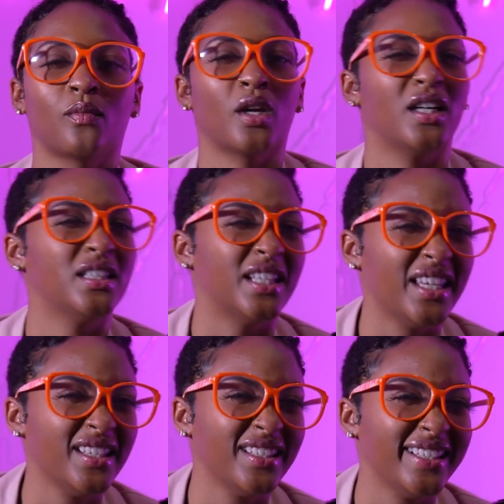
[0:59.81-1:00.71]
is it
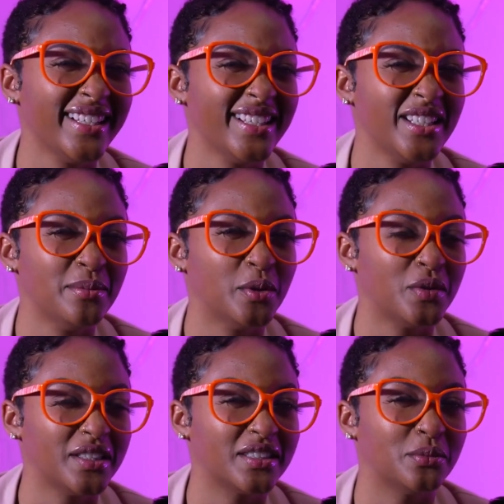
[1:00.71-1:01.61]
income or
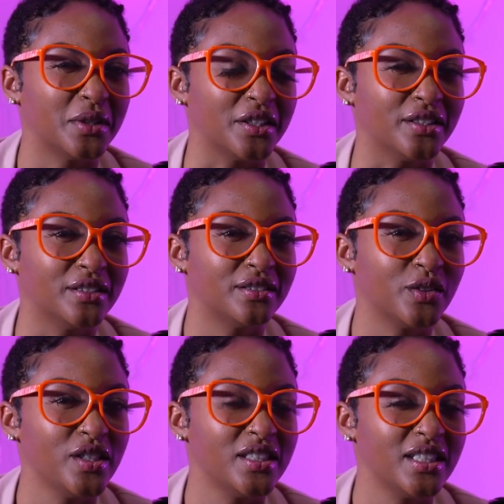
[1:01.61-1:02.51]
what is the word?
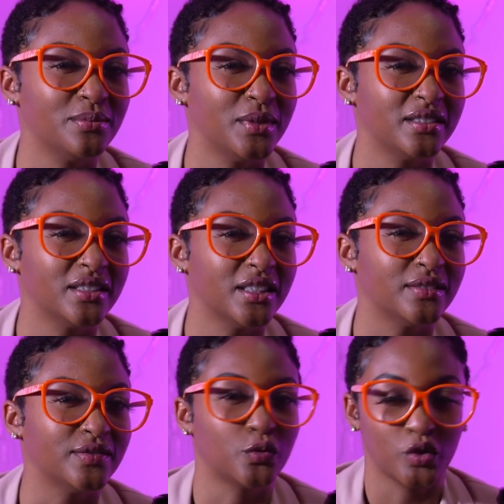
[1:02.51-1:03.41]
3 to 6 months of
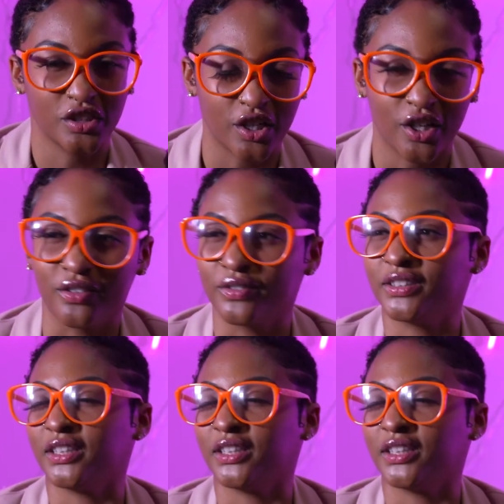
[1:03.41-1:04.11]
reserves